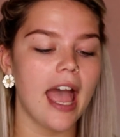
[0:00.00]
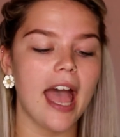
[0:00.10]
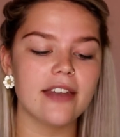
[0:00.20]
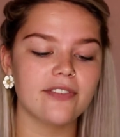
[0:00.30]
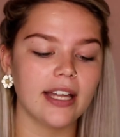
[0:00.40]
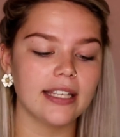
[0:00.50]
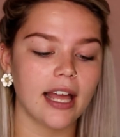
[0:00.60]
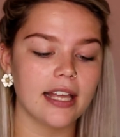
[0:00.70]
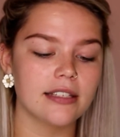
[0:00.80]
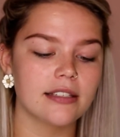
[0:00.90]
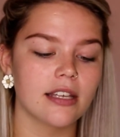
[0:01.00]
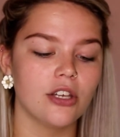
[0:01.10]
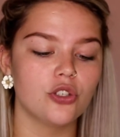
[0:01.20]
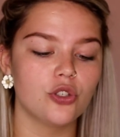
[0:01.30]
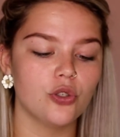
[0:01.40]
and fine lines
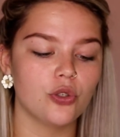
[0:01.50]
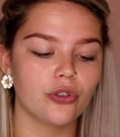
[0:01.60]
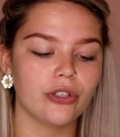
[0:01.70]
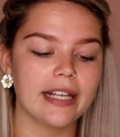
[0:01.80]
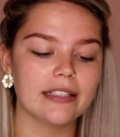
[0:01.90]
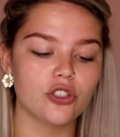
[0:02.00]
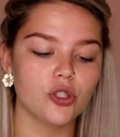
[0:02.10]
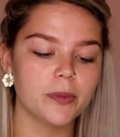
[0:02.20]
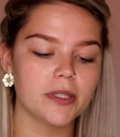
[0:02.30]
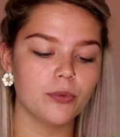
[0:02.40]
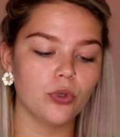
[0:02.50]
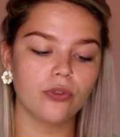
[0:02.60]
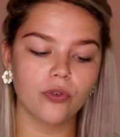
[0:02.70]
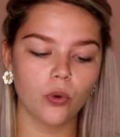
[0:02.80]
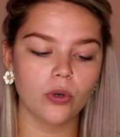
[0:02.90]
to create a super smooth,
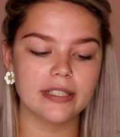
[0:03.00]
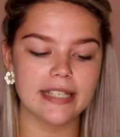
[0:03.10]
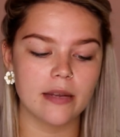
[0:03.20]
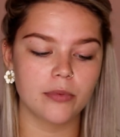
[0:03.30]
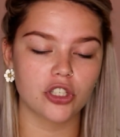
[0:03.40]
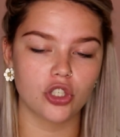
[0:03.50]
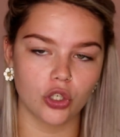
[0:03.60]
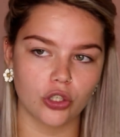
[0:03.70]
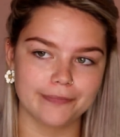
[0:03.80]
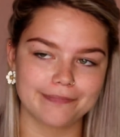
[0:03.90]
flawless airbrush look.